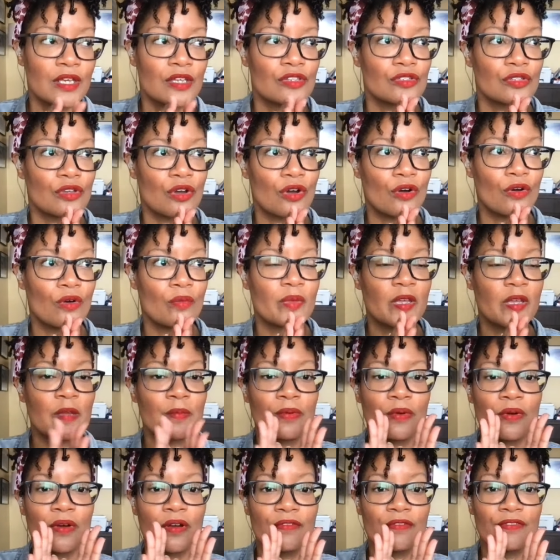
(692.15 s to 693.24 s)
So
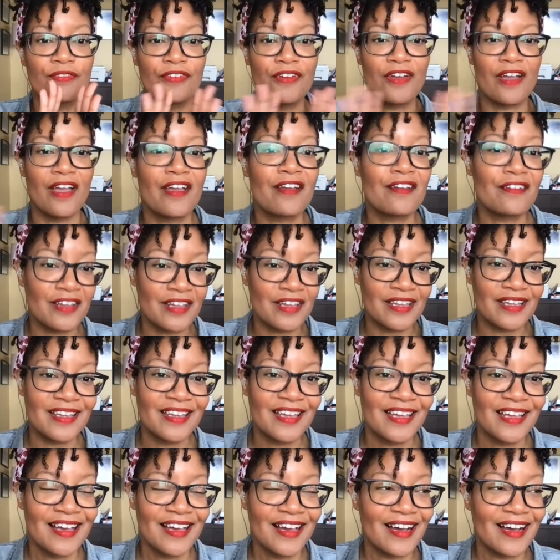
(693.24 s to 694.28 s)
people are very